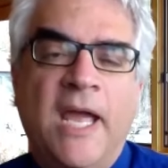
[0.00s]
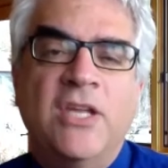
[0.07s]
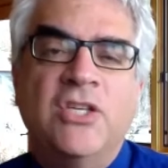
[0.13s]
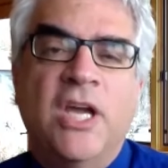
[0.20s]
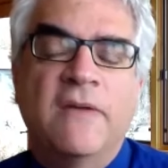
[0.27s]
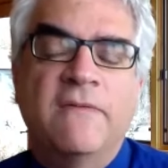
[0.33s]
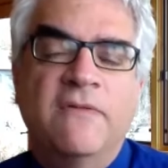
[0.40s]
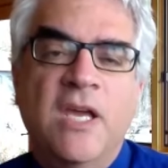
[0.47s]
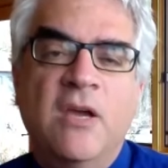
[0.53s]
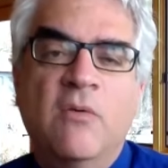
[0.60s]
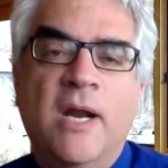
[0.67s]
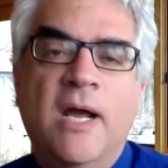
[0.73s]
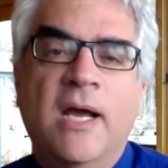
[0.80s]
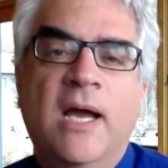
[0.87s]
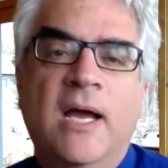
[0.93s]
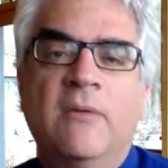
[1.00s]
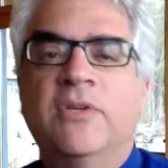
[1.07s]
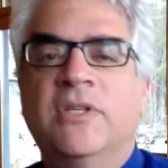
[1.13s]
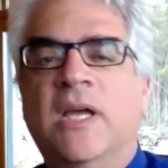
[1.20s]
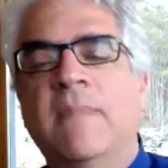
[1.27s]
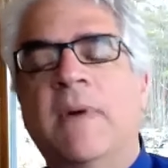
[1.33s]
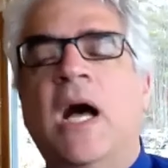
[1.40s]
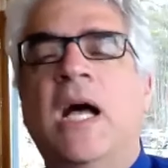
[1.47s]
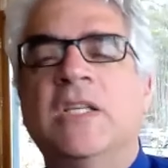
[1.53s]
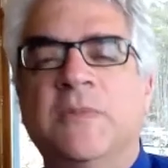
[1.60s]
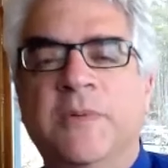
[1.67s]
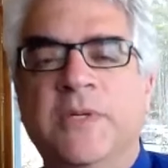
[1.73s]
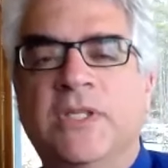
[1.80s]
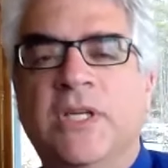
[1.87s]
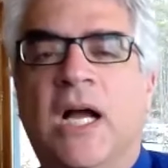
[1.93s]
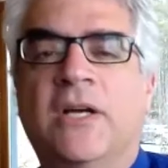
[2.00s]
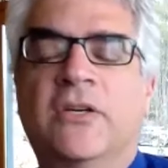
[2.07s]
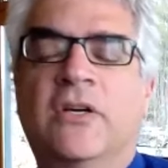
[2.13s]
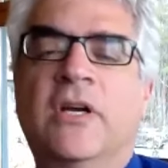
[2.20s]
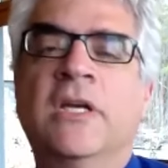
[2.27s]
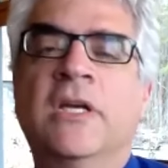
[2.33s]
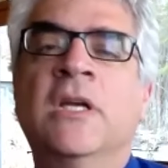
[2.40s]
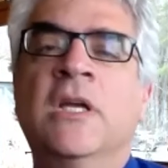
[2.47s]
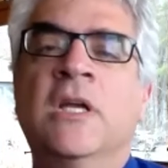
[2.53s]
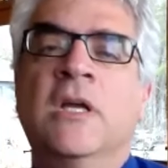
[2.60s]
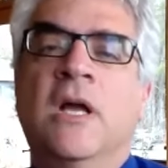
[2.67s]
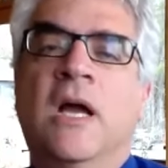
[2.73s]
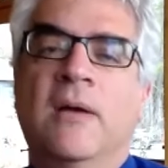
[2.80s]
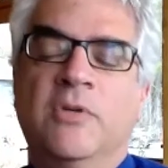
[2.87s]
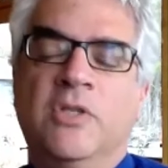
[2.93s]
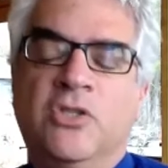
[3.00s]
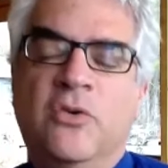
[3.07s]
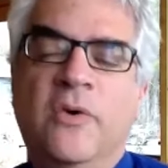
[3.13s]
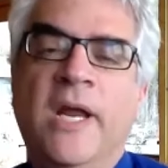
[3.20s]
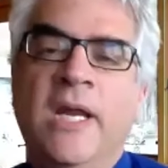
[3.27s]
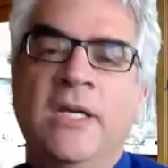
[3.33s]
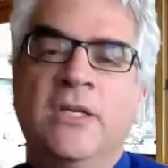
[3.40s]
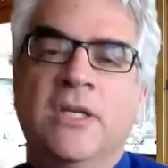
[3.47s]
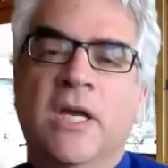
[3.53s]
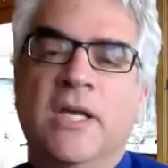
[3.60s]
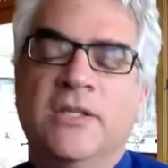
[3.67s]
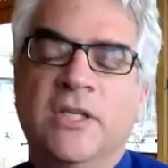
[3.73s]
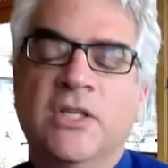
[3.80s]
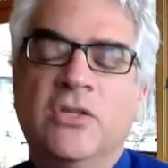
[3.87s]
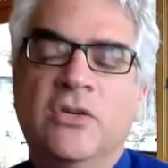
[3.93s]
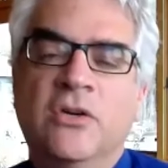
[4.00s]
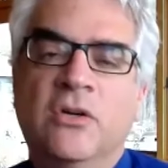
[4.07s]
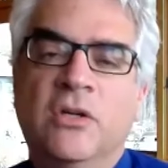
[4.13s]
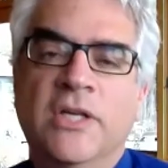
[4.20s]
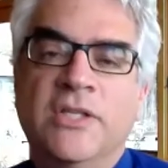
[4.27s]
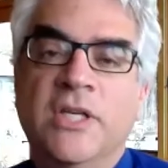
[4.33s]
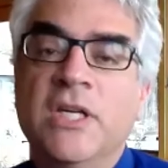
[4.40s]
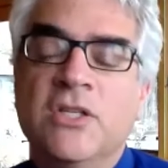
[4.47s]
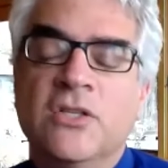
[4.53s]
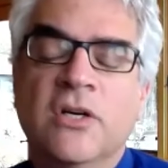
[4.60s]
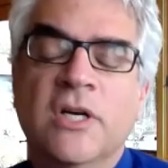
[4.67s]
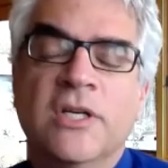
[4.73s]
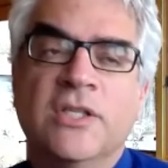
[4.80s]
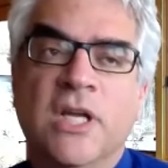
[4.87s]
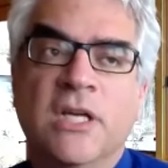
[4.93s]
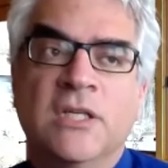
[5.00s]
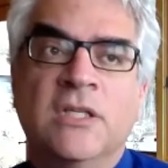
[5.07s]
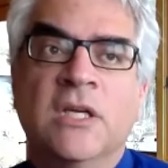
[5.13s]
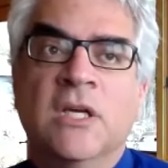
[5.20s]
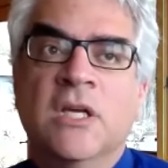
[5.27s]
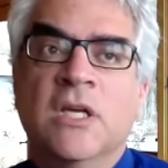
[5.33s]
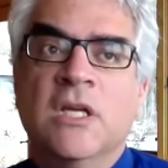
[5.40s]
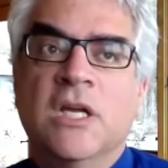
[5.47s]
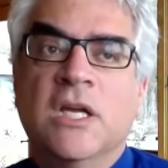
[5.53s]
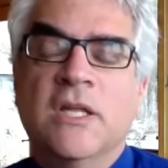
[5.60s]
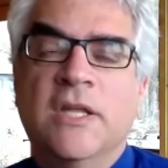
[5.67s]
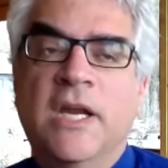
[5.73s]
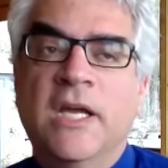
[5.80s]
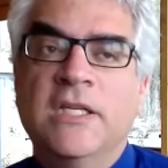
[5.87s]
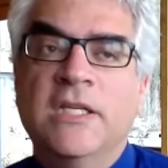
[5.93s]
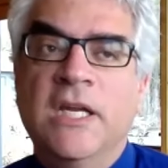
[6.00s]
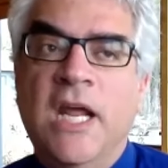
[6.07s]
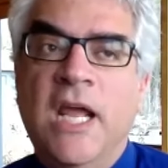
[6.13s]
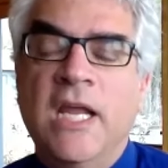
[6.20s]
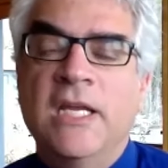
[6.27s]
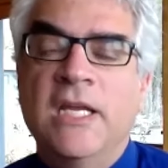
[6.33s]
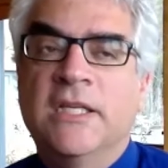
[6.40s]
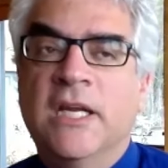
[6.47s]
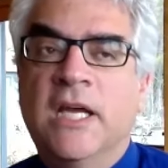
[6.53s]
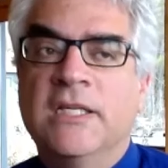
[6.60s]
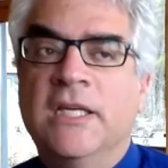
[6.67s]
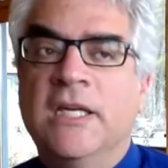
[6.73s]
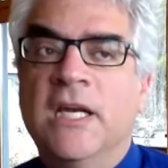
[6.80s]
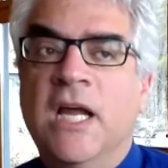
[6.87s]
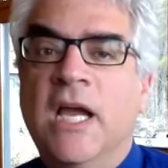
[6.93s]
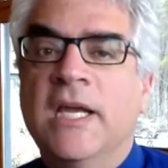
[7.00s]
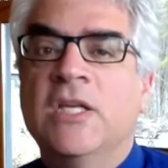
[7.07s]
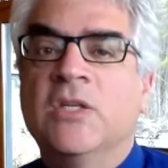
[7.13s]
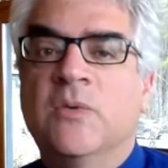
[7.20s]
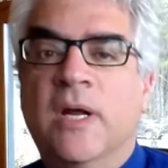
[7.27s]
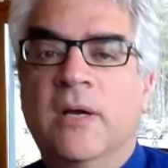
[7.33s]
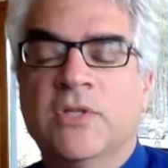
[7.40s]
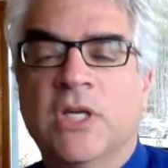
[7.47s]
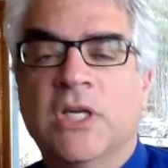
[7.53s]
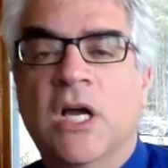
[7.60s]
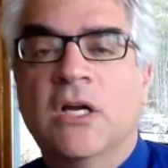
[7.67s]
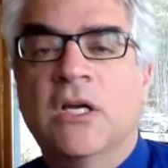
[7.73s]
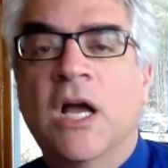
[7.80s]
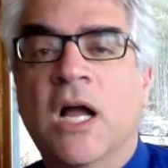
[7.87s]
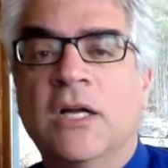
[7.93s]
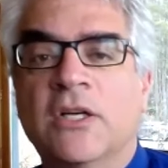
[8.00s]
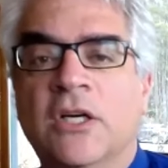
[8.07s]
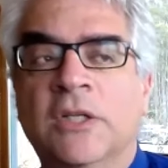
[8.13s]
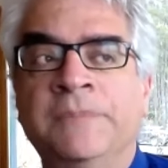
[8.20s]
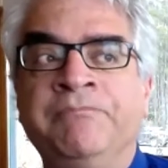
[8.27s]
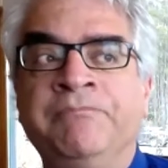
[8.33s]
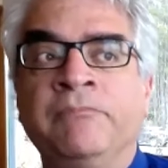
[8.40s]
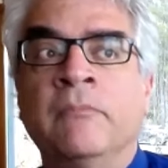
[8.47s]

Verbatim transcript: HIV. When I, I was, I'm a hospice doctor, and I was trained as an internal as an internist, and in the 1980s and 1990s, when I was a young doctor,